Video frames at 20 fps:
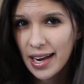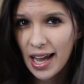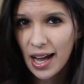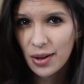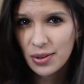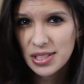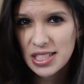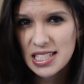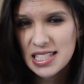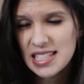
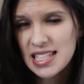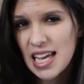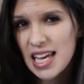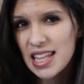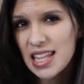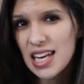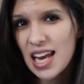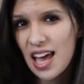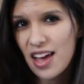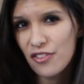Now, to
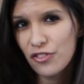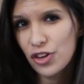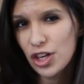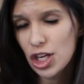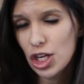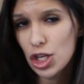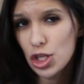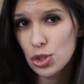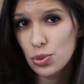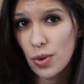say that
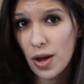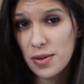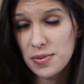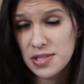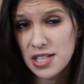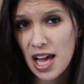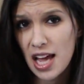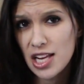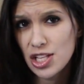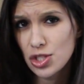every news
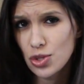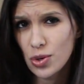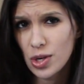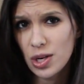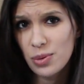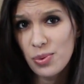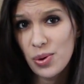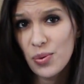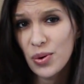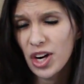website is
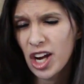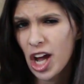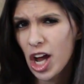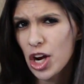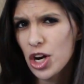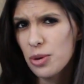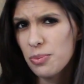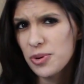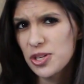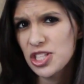going to be
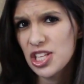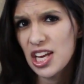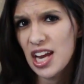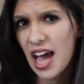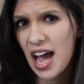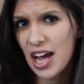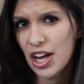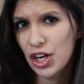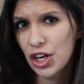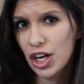100%
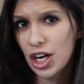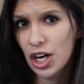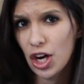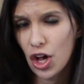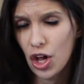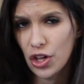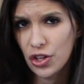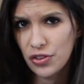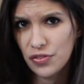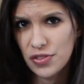accurate
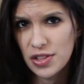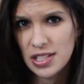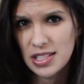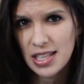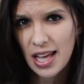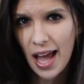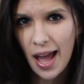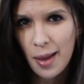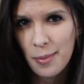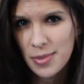all of the
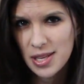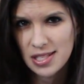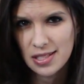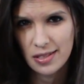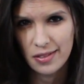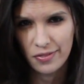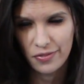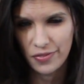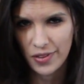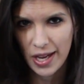time
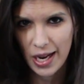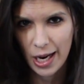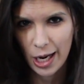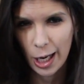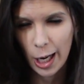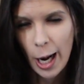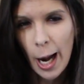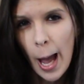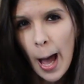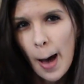isn't
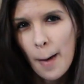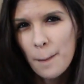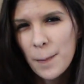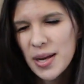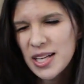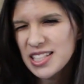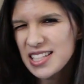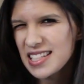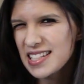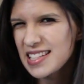fair,
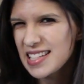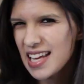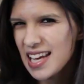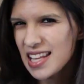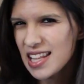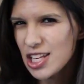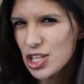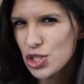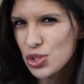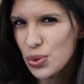but to
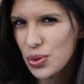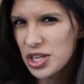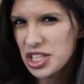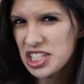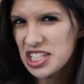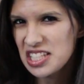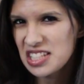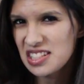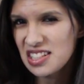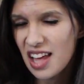say that
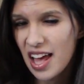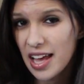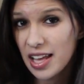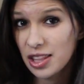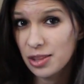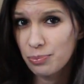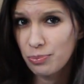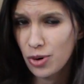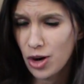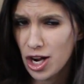sources
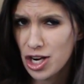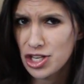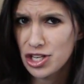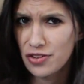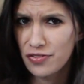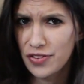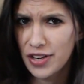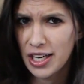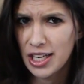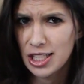like
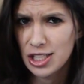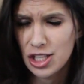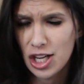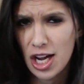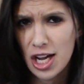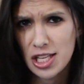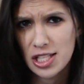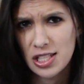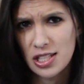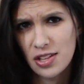Project
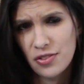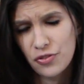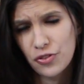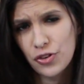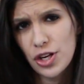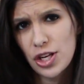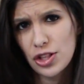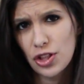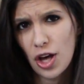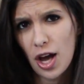Veritas and the
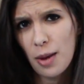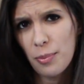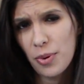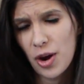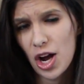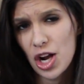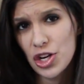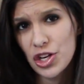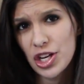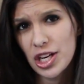Free Thought
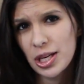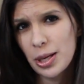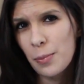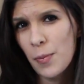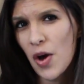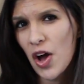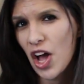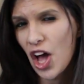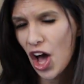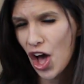Project,
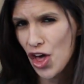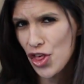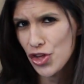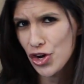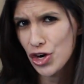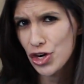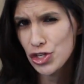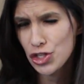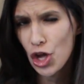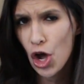among
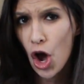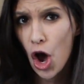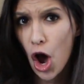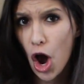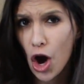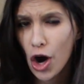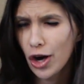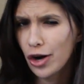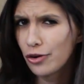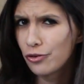others,
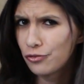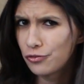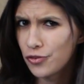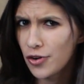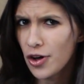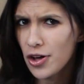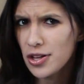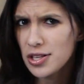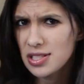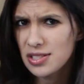are
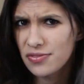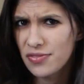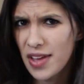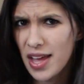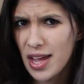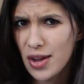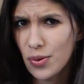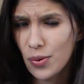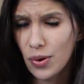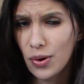false,
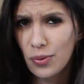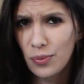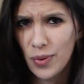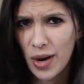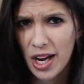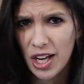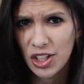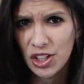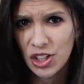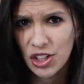fake, or
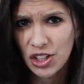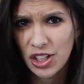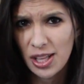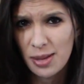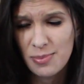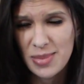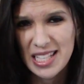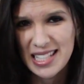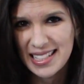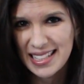
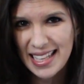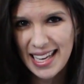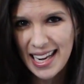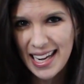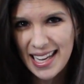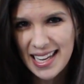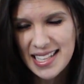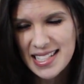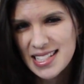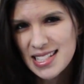regularly
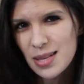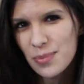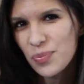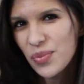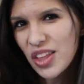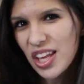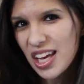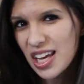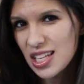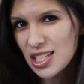misleading
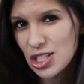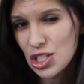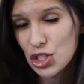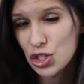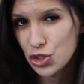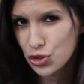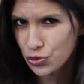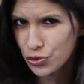simply isn't